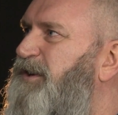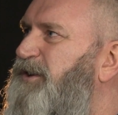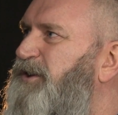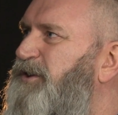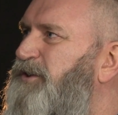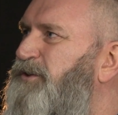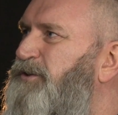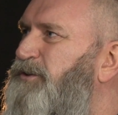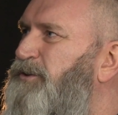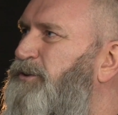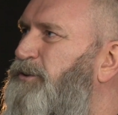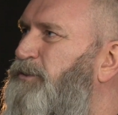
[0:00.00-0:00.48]

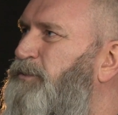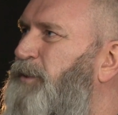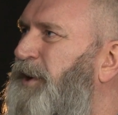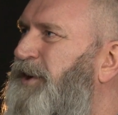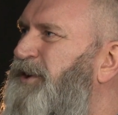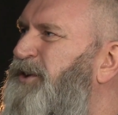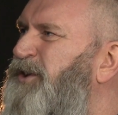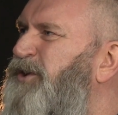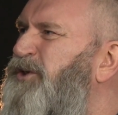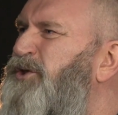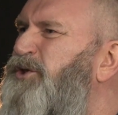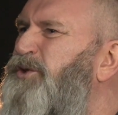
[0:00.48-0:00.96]
you know, when
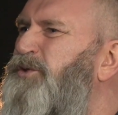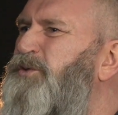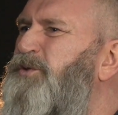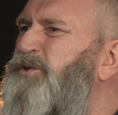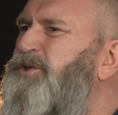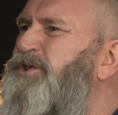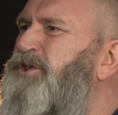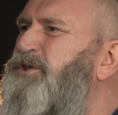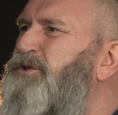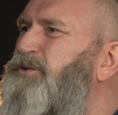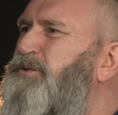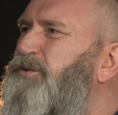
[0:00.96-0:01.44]
you're
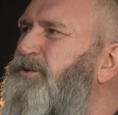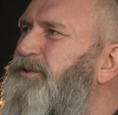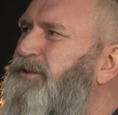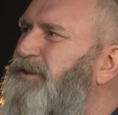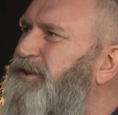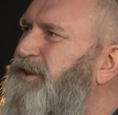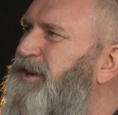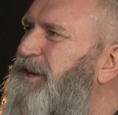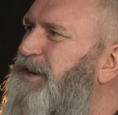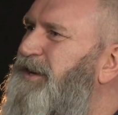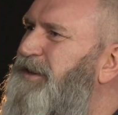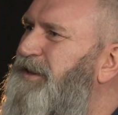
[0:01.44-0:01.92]
young, you don't
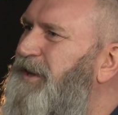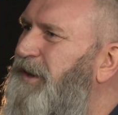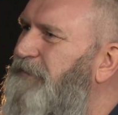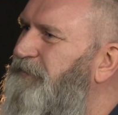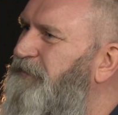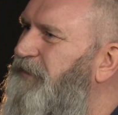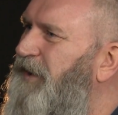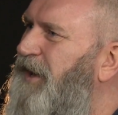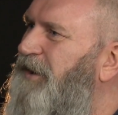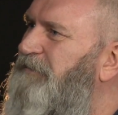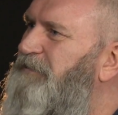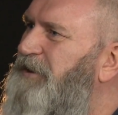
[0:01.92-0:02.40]
think that
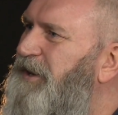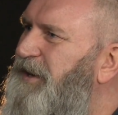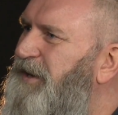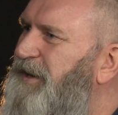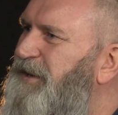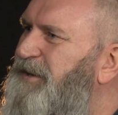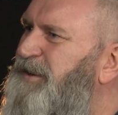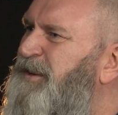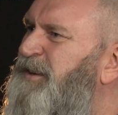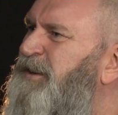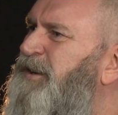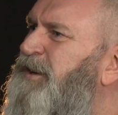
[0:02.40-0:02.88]
far
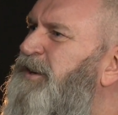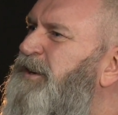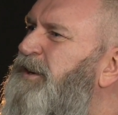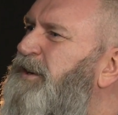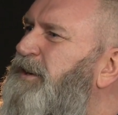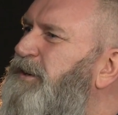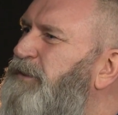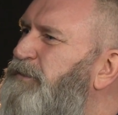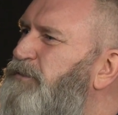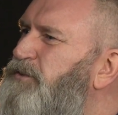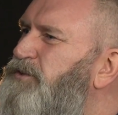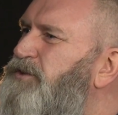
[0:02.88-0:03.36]
ahead.
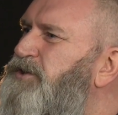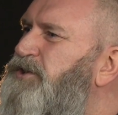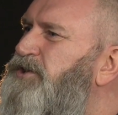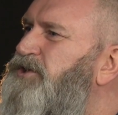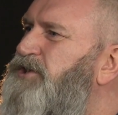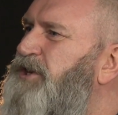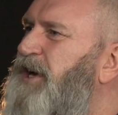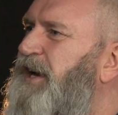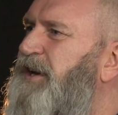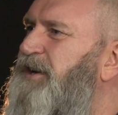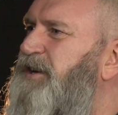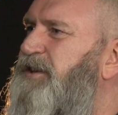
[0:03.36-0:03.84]
I was
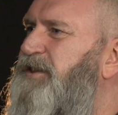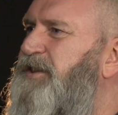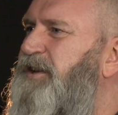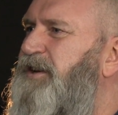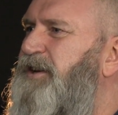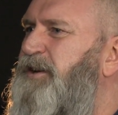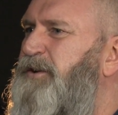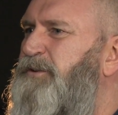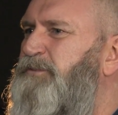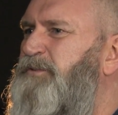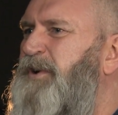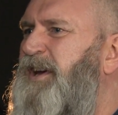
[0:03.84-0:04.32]
just kind of
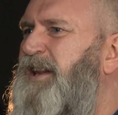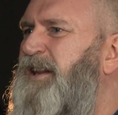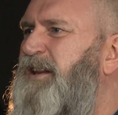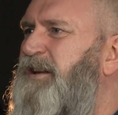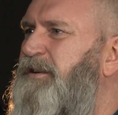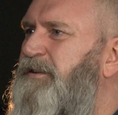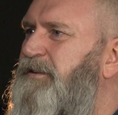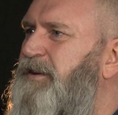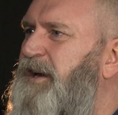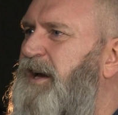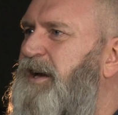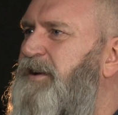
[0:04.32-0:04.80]
thinking,
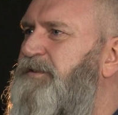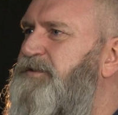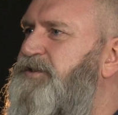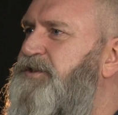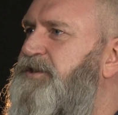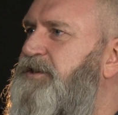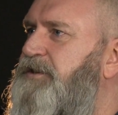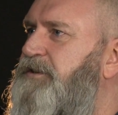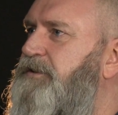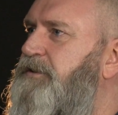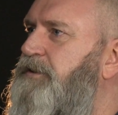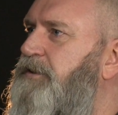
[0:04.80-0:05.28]
well, I've
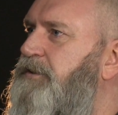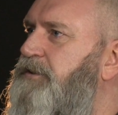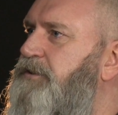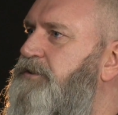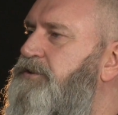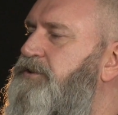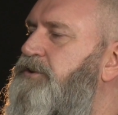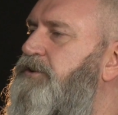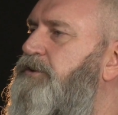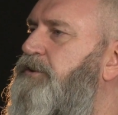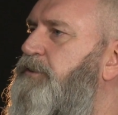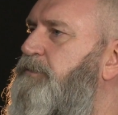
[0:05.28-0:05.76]
still got a
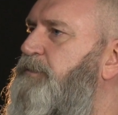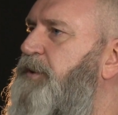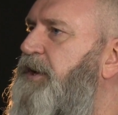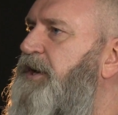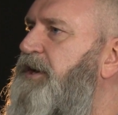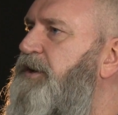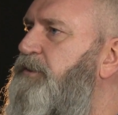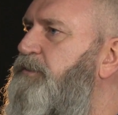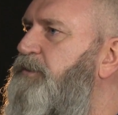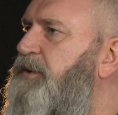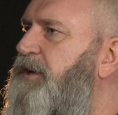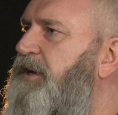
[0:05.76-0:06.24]
job
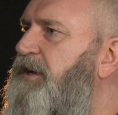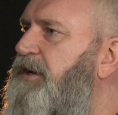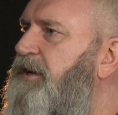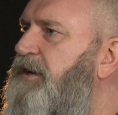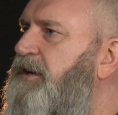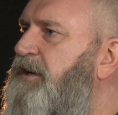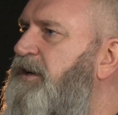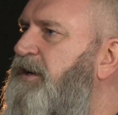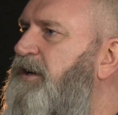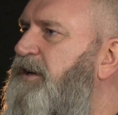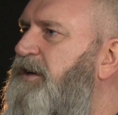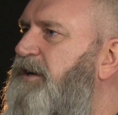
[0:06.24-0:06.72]
anyway.
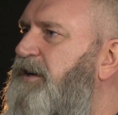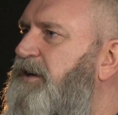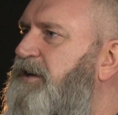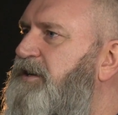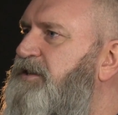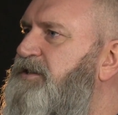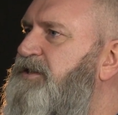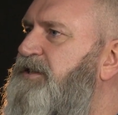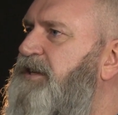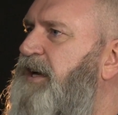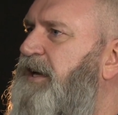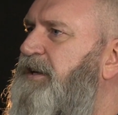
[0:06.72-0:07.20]

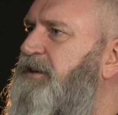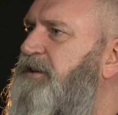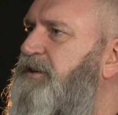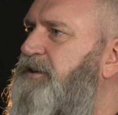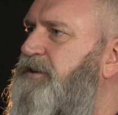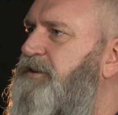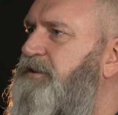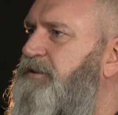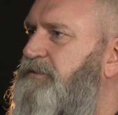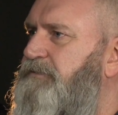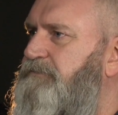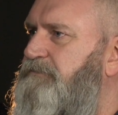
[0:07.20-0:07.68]
It's sad
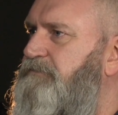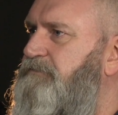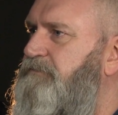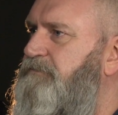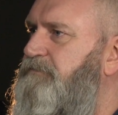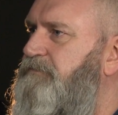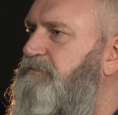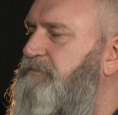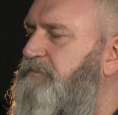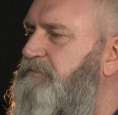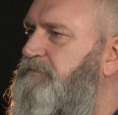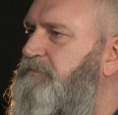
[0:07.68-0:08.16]
that
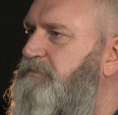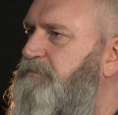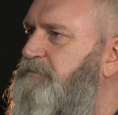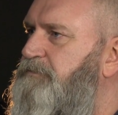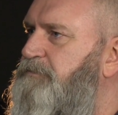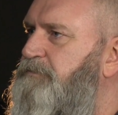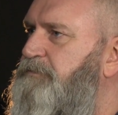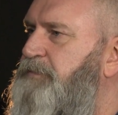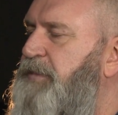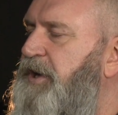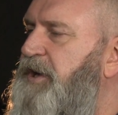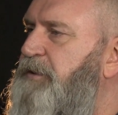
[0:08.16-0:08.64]

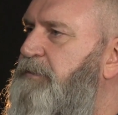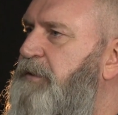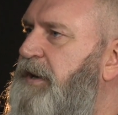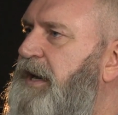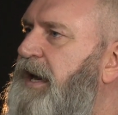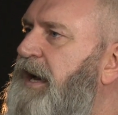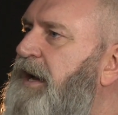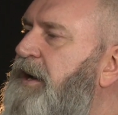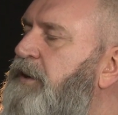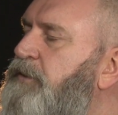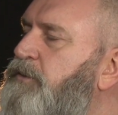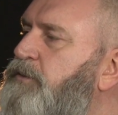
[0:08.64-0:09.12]
people
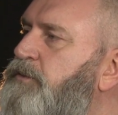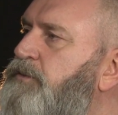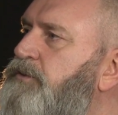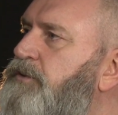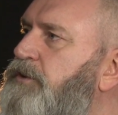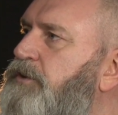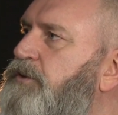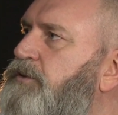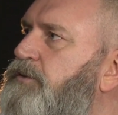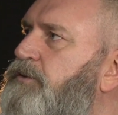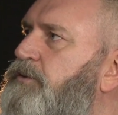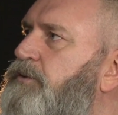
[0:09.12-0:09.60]
are going
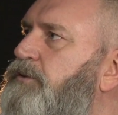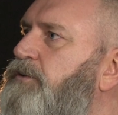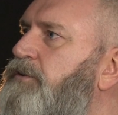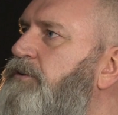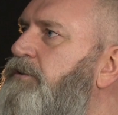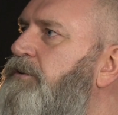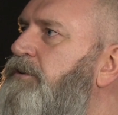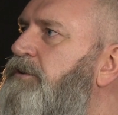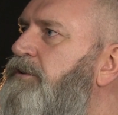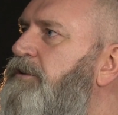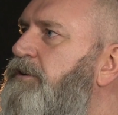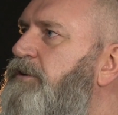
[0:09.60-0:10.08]
to go.
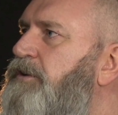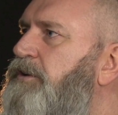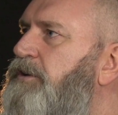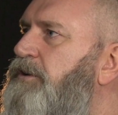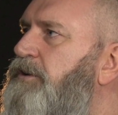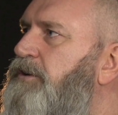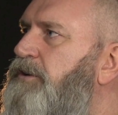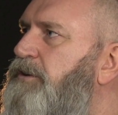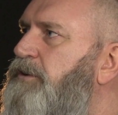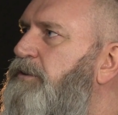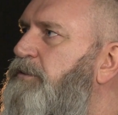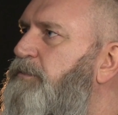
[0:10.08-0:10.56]

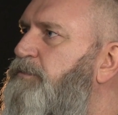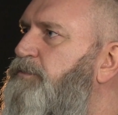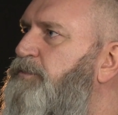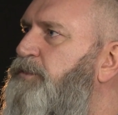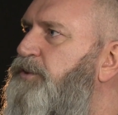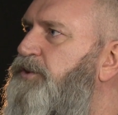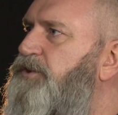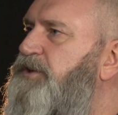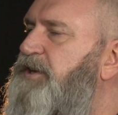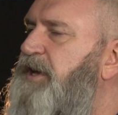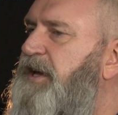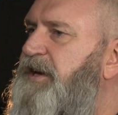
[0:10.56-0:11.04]

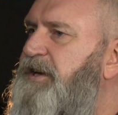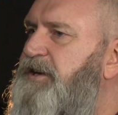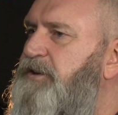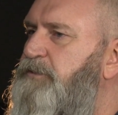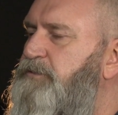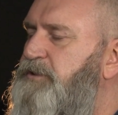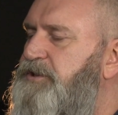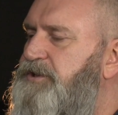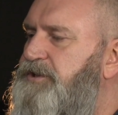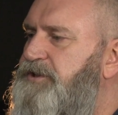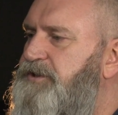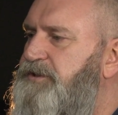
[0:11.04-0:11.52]
But then
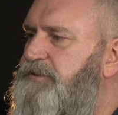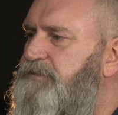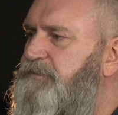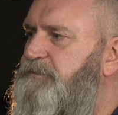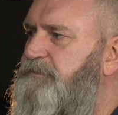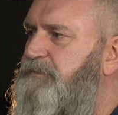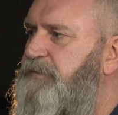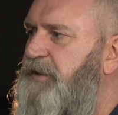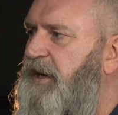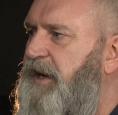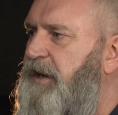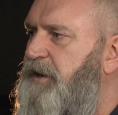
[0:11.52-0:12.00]

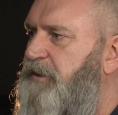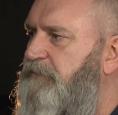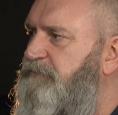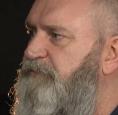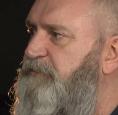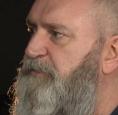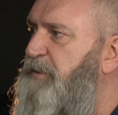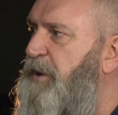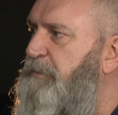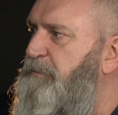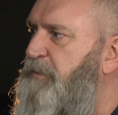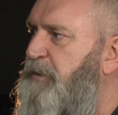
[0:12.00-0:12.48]
I can
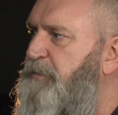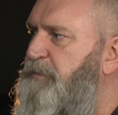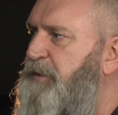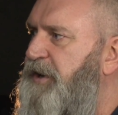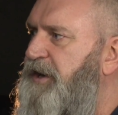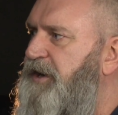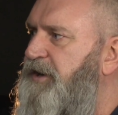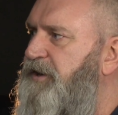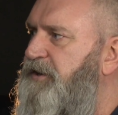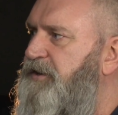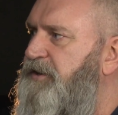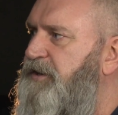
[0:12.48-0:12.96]
remember
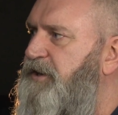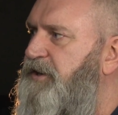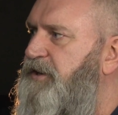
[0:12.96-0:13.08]
being at